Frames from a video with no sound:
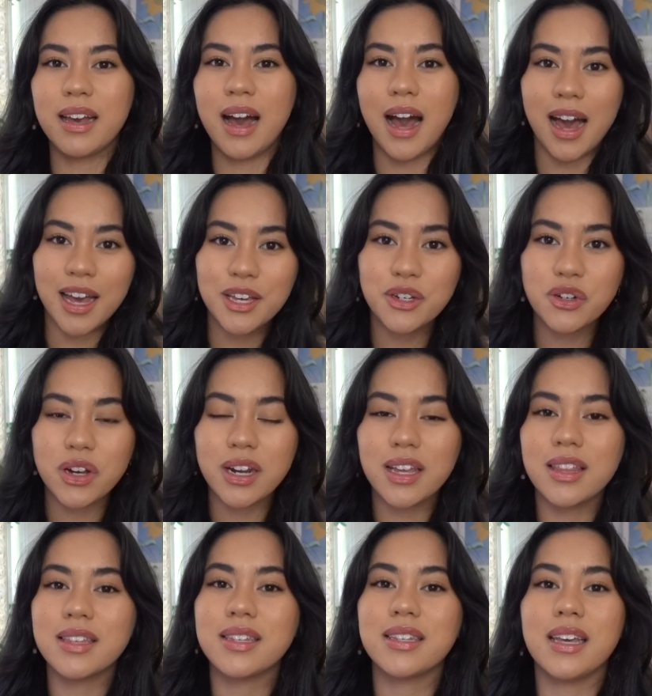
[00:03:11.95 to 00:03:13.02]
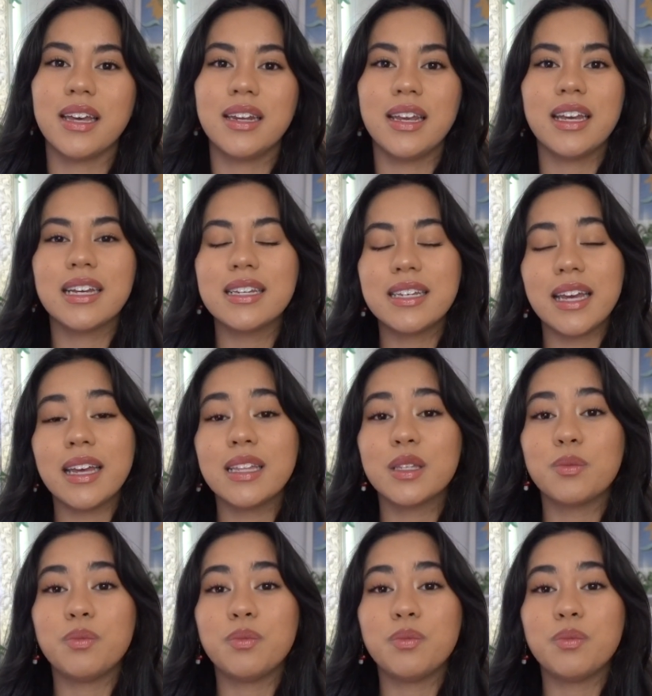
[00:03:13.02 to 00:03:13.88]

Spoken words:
hydrating the skin, it contains